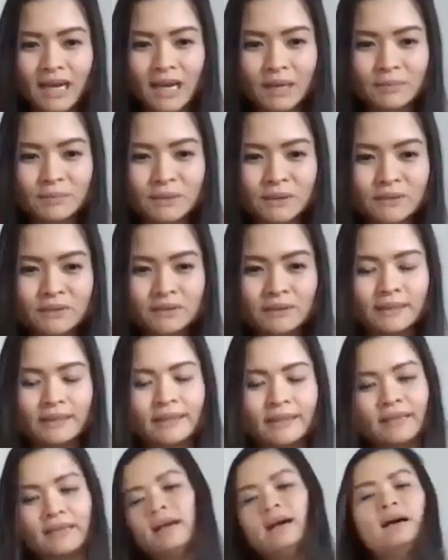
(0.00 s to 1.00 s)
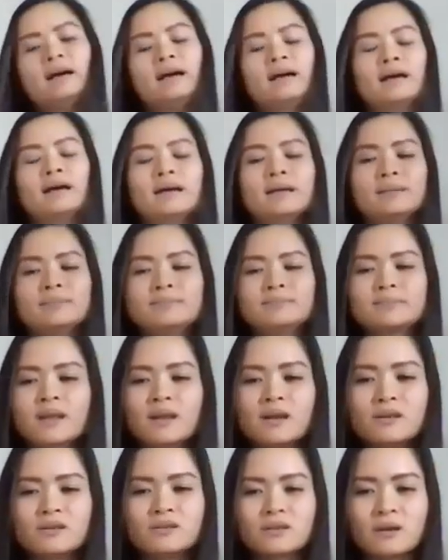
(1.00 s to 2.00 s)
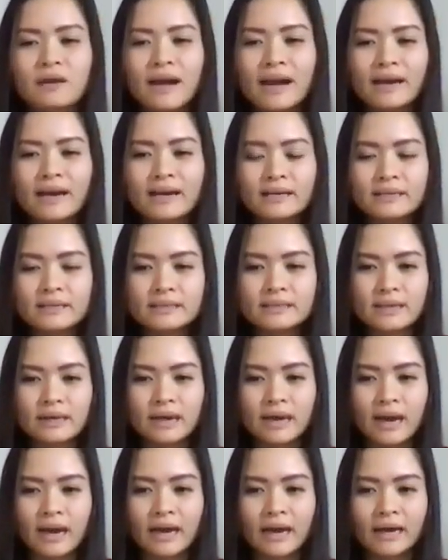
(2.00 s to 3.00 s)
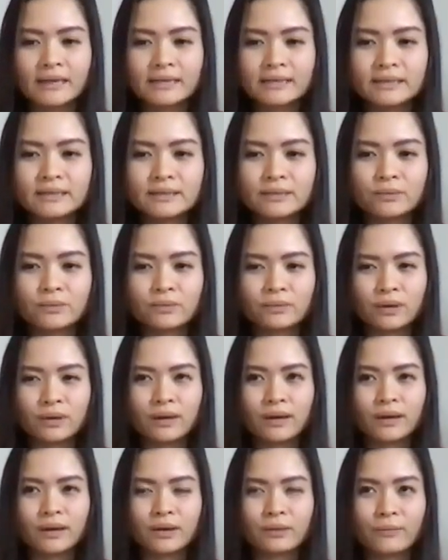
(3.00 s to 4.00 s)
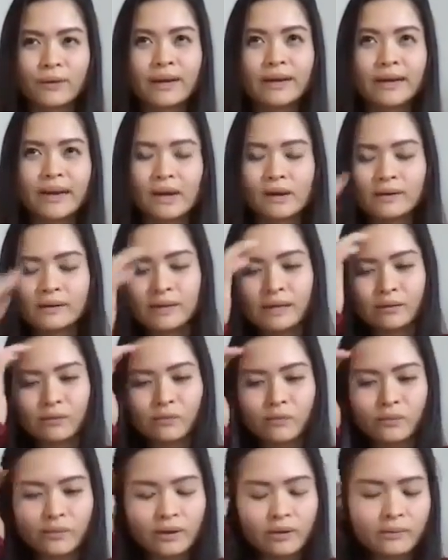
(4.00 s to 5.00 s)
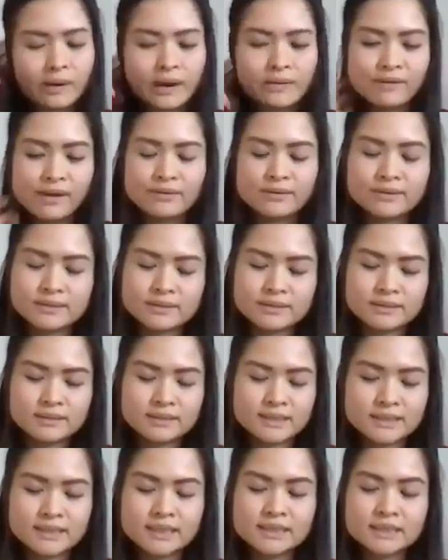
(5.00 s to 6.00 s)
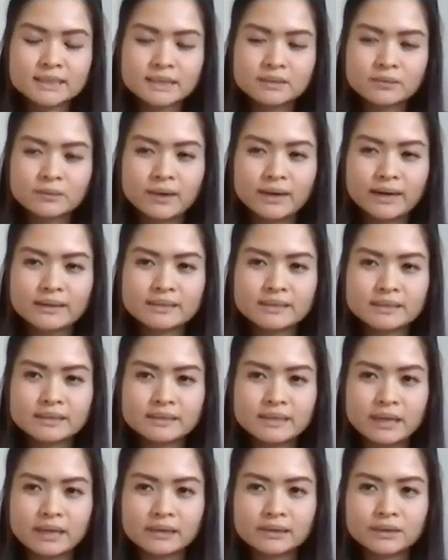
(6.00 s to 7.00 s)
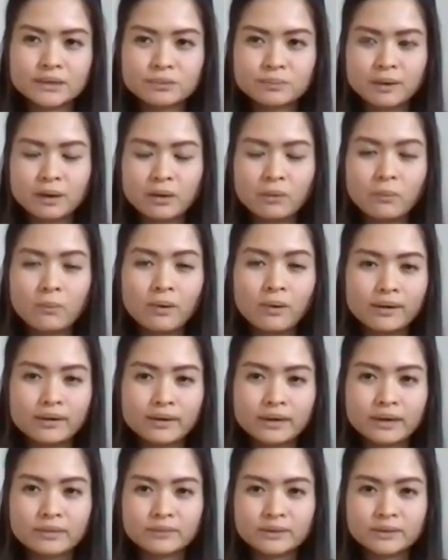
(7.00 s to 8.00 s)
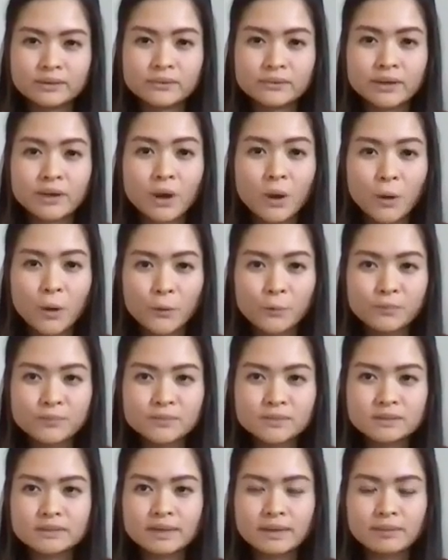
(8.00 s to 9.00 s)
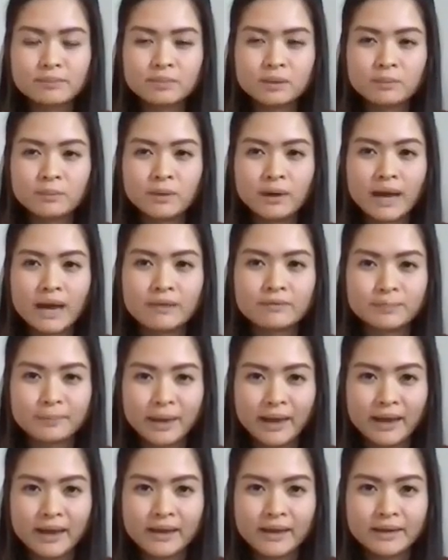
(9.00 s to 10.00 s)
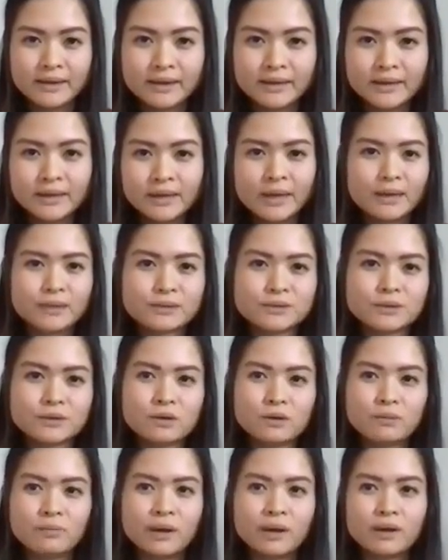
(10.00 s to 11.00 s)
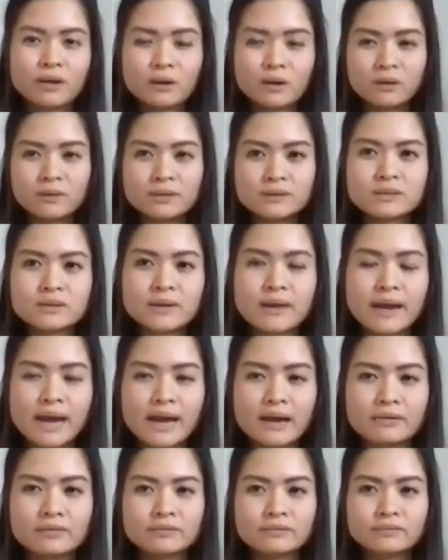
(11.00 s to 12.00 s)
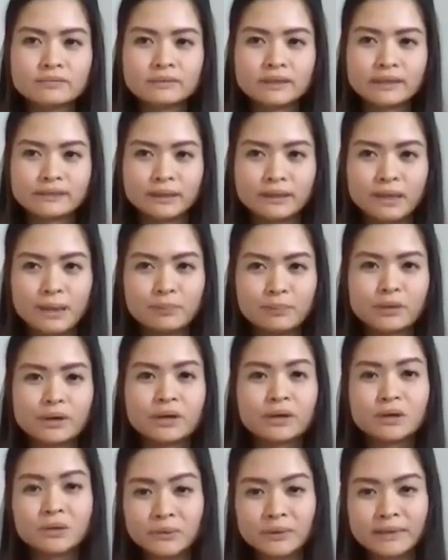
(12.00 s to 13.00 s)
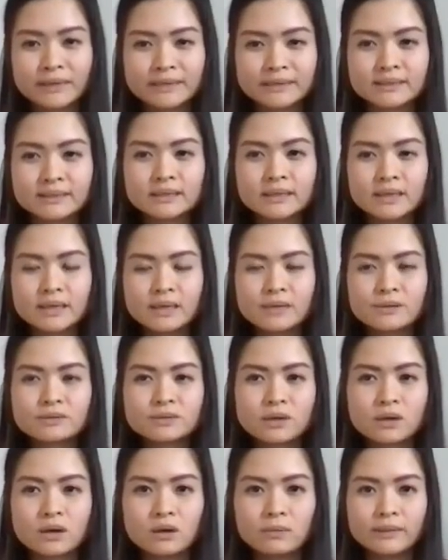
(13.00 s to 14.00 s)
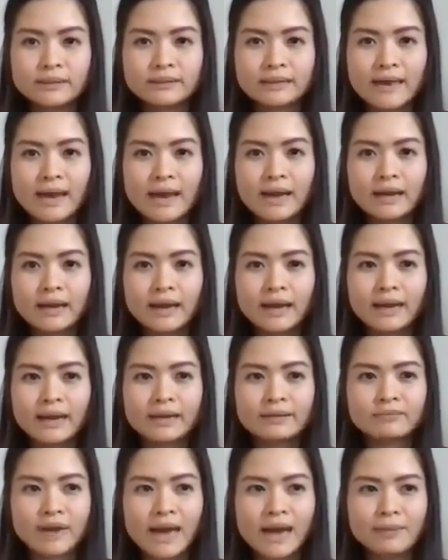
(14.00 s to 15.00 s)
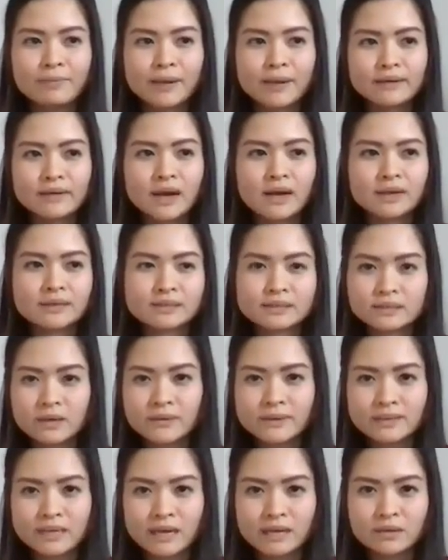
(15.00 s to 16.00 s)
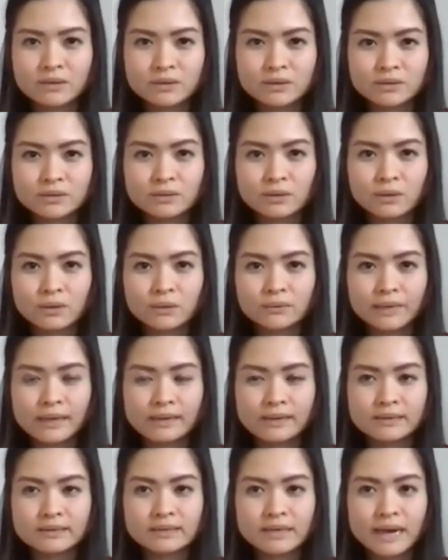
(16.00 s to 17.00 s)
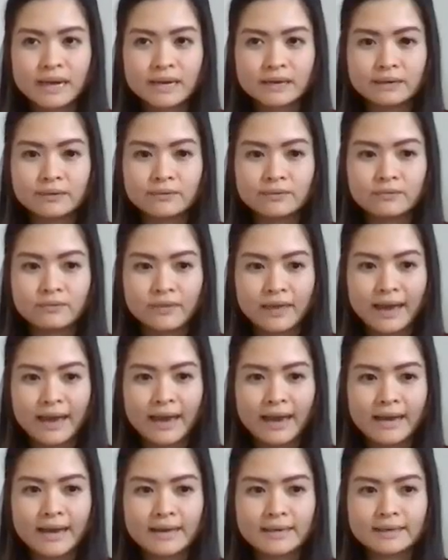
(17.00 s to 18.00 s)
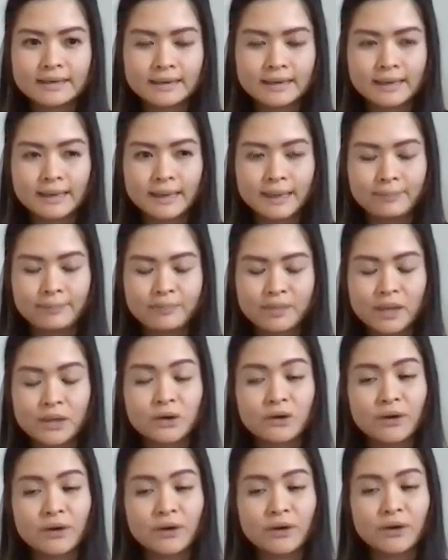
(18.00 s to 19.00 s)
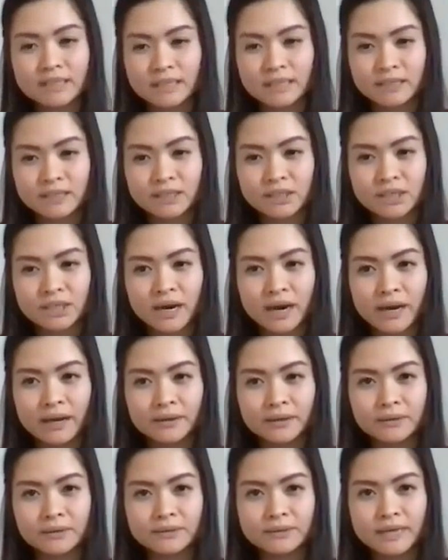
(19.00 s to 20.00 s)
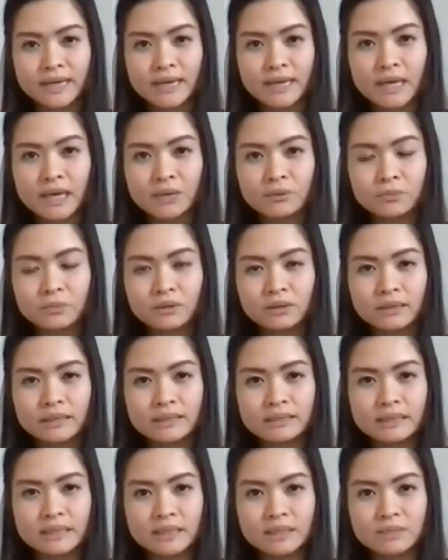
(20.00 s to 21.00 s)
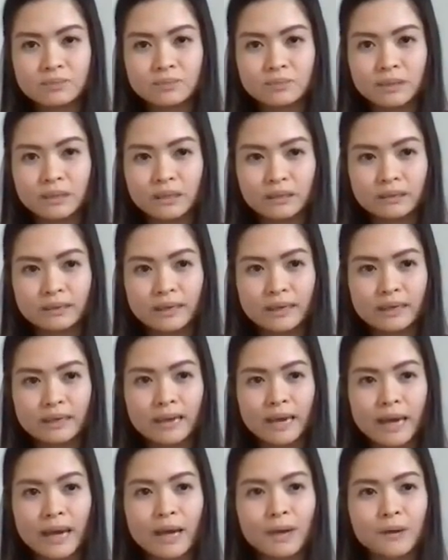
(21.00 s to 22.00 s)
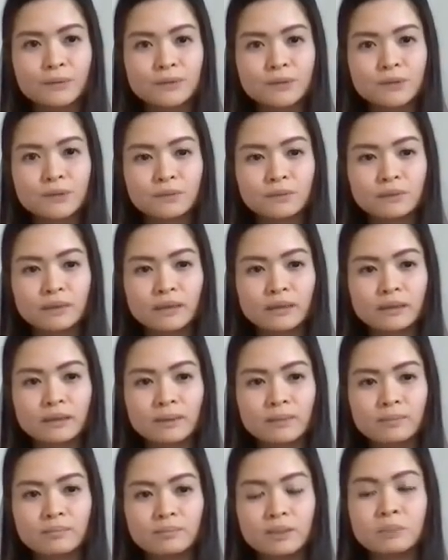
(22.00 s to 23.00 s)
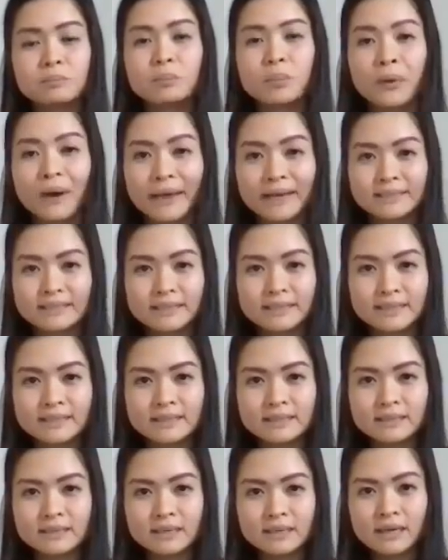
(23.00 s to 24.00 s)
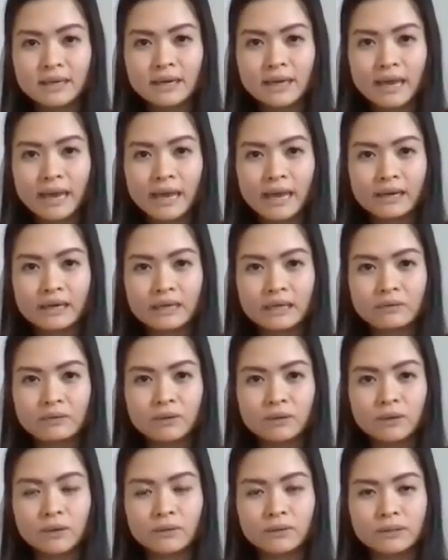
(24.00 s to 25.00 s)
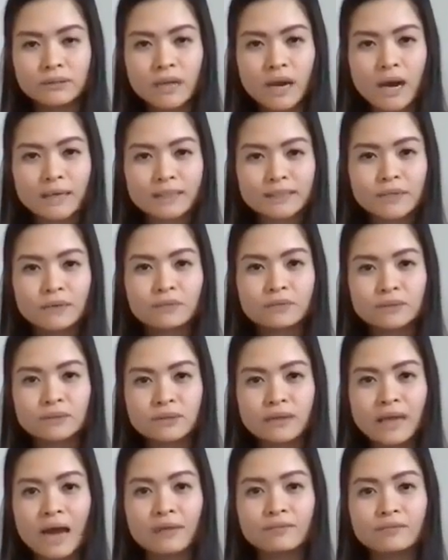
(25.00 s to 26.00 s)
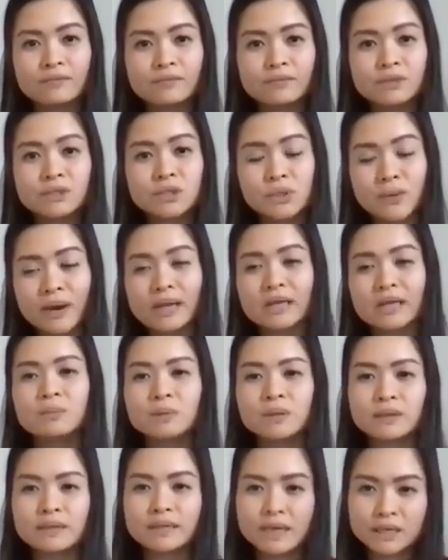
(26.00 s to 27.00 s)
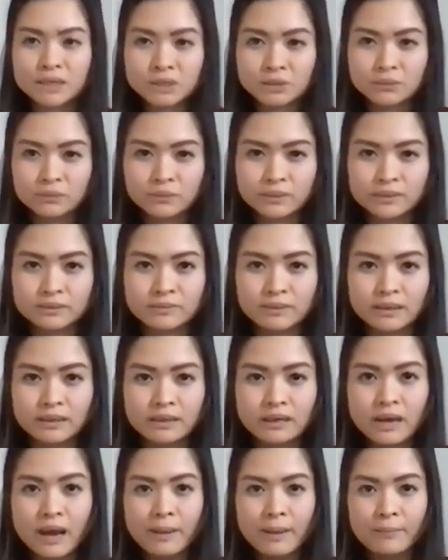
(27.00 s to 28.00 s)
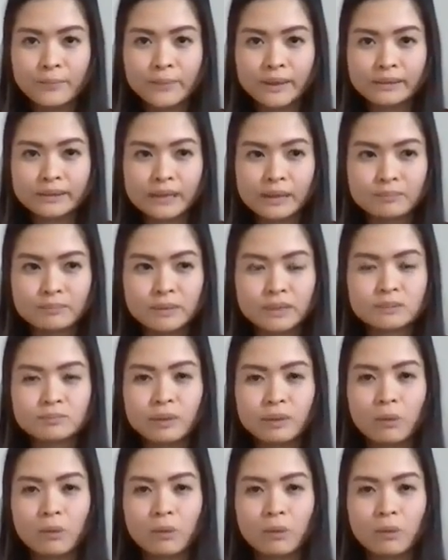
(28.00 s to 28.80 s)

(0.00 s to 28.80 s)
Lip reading: absolutely. So I right now, like what I found in statistic wise is like there's about one in every three homes that people have a pet. And so my goal is to have like the number increase. So with that, I've had my dog since I was 8 years old. And inside of that interaction as a child, it really teach me like how to like be present. And even though the dogs don't have direct communication with me, but then just by